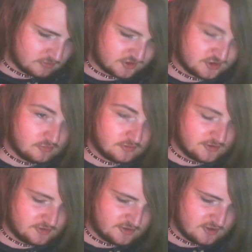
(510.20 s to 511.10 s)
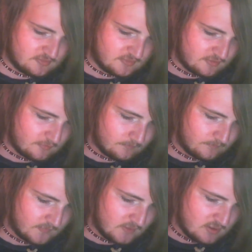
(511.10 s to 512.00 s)
this genus you see, but
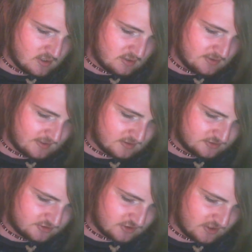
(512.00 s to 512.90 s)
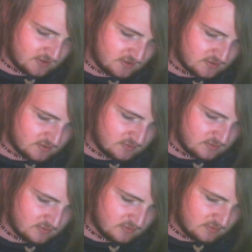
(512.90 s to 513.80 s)
straining
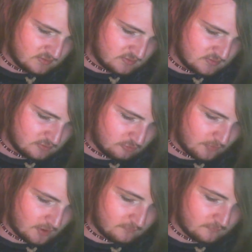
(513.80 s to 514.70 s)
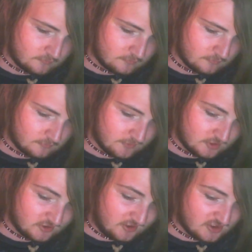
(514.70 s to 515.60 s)
or painful
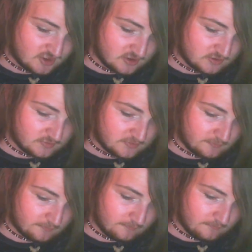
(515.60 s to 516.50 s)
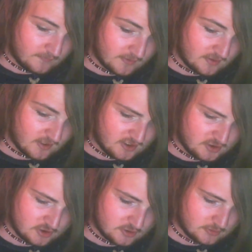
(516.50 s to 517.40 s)
urination or
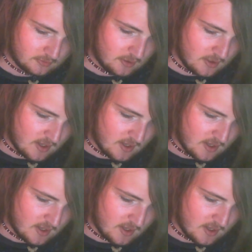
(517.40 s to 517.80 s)
defecation,